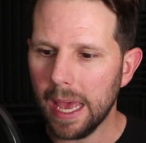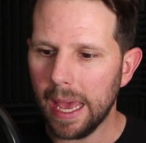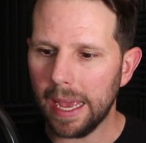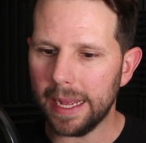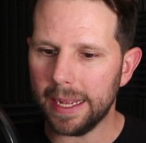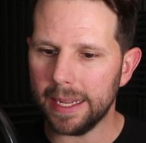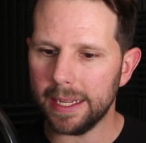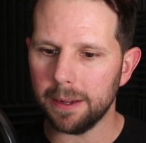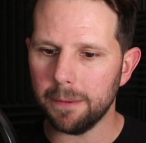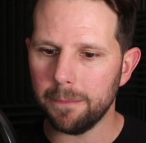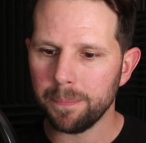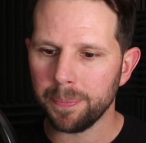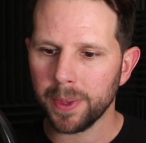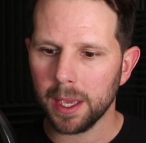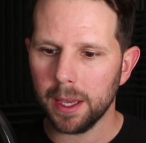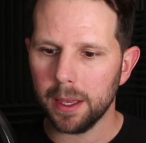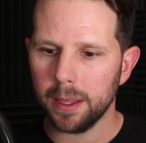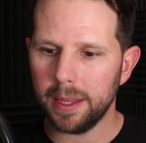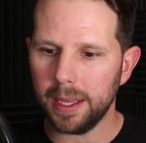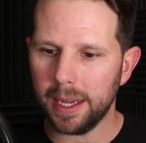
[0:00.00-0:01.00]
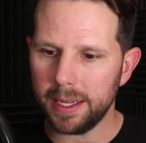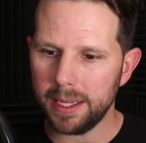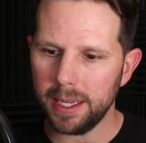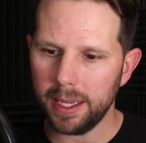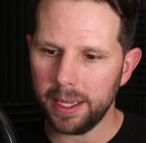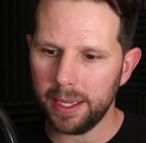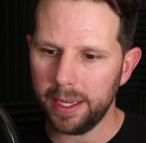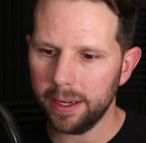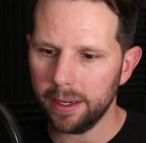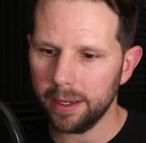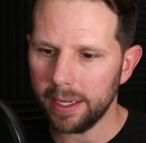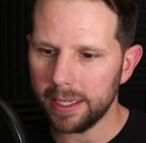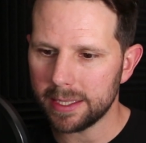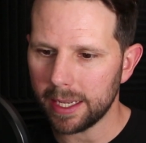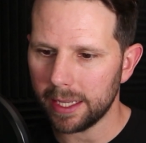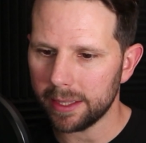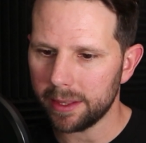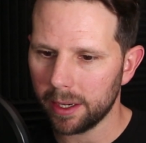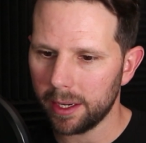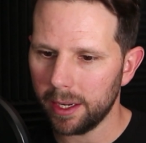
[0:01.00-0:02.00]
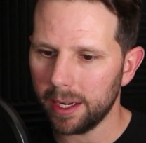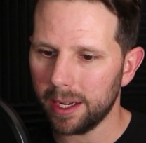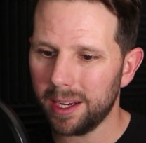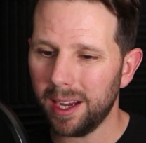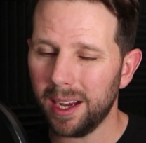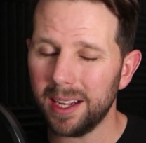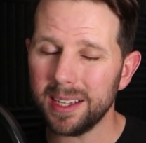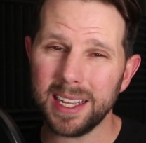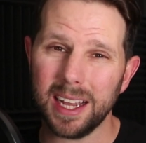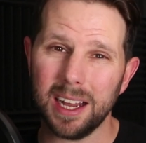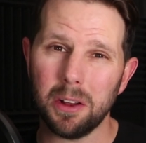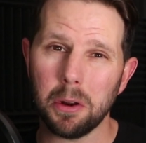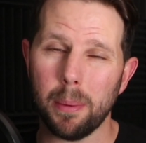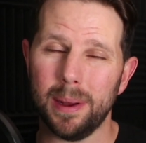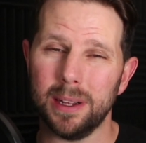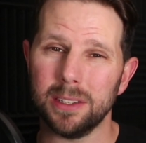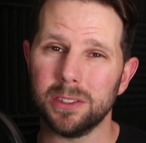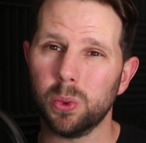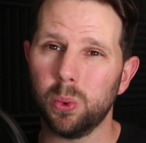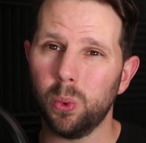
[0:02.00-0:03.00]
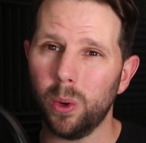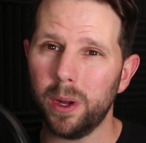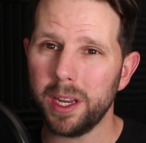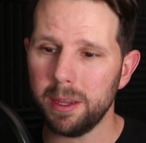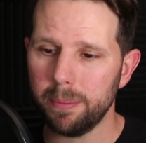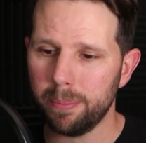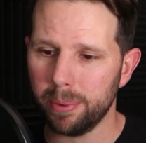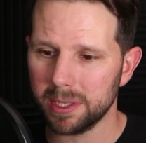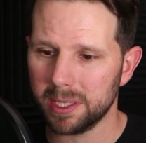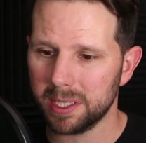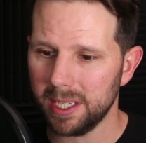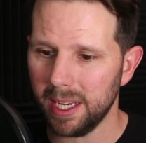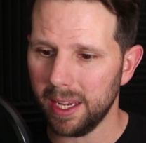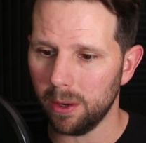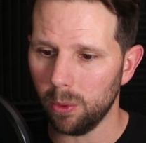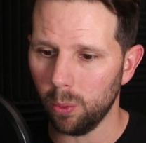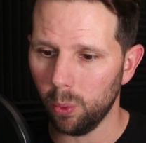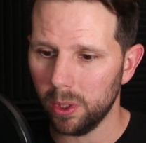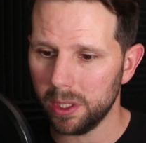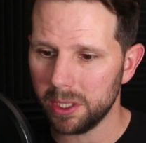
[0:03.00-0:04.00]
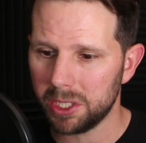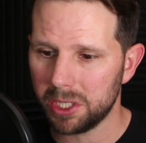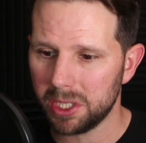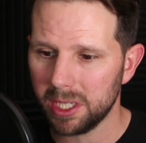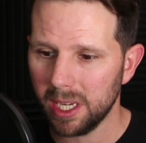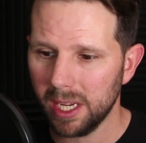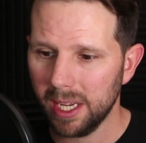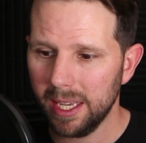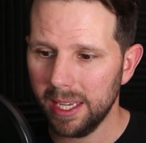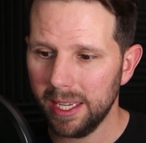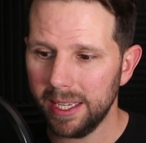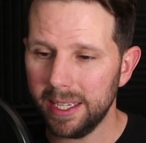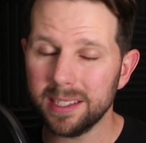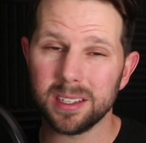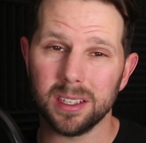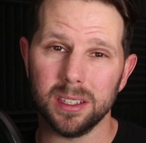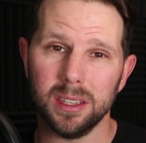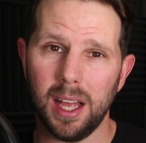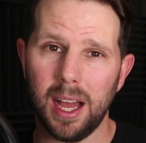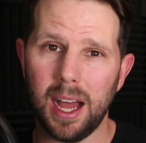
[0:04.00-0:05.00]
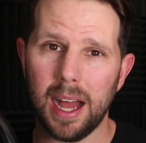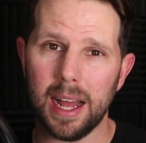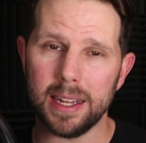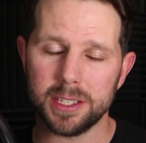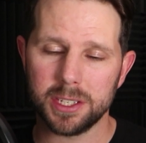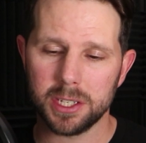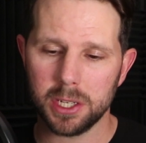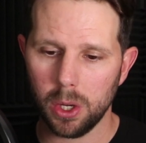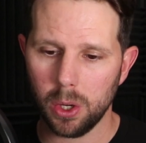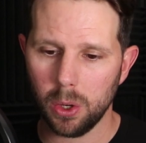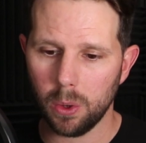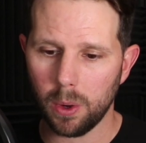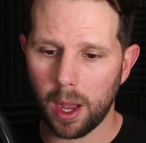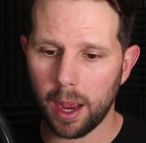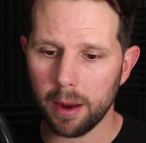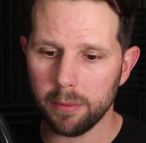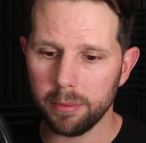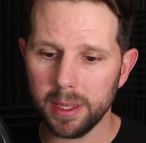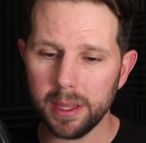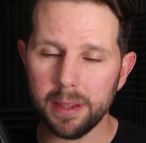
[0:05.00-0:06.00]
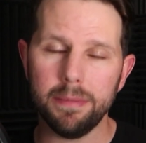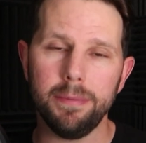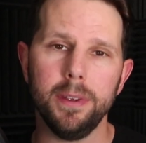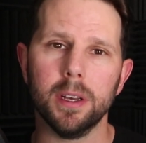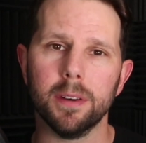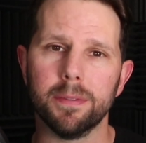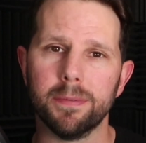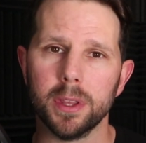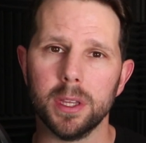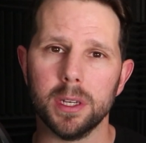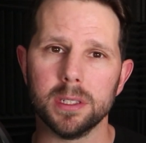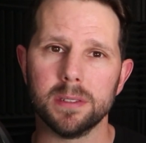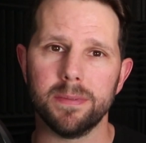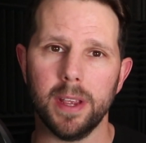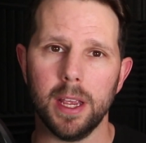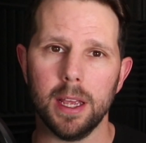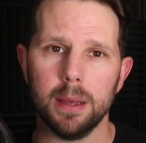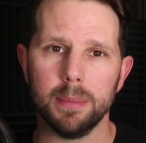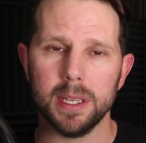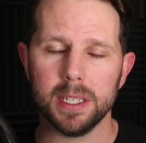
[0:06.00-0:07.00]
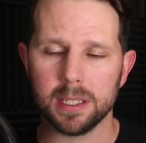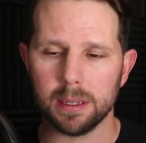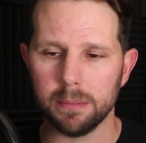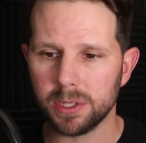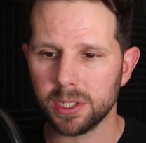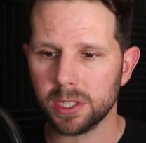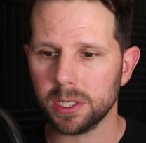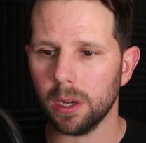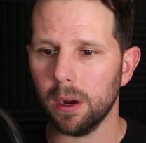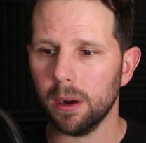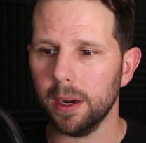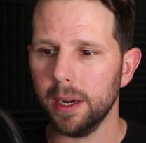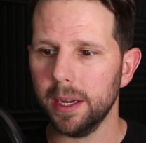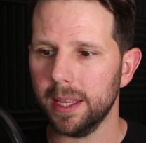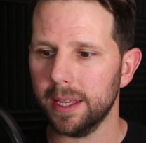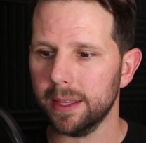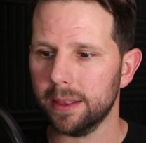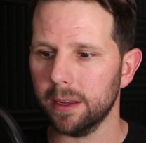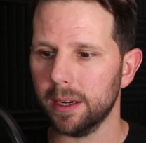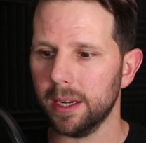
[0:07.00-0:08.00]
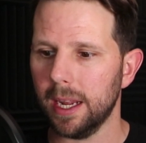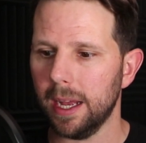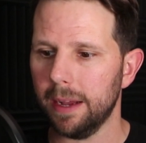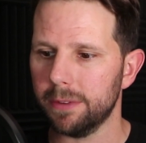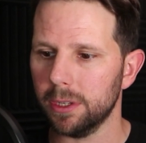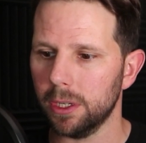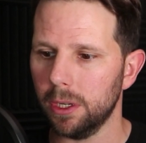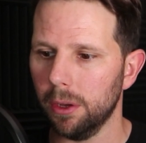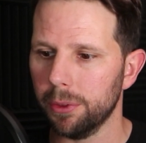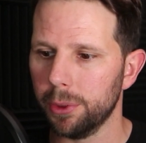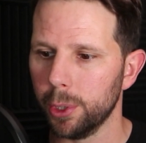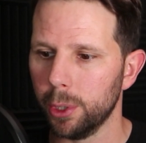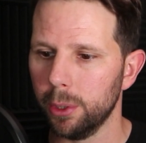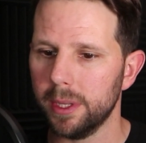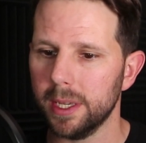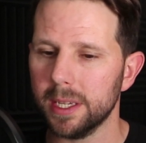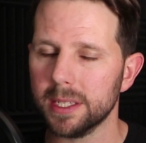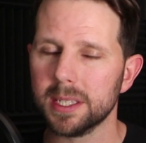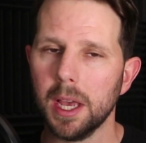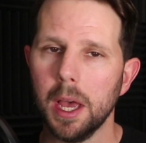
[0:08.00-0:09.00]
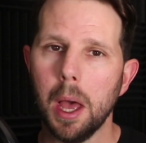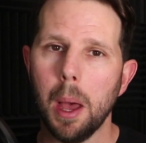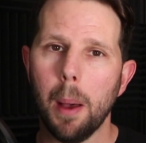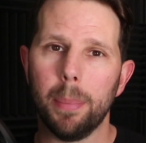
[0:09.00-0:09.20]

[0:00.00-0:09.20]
And the idea here is that they're going to cut down about 20%, which is a lot. So I really feel for those families. I'm sorry that they're going to have to go through this.